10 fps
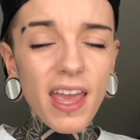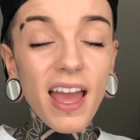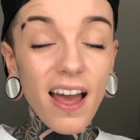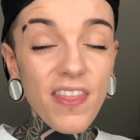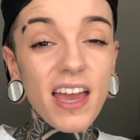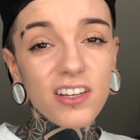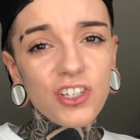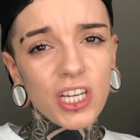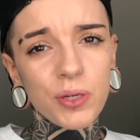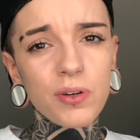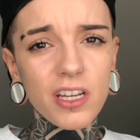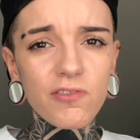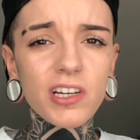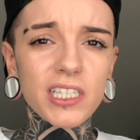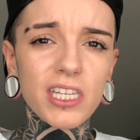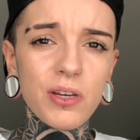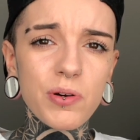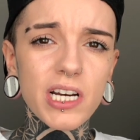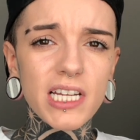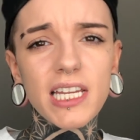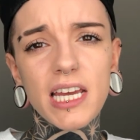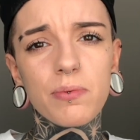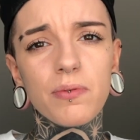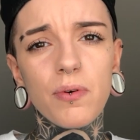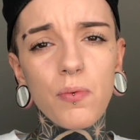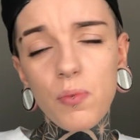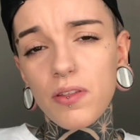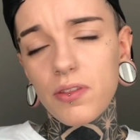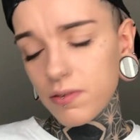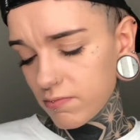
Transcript: And that is genuinely a risk that you are going to take with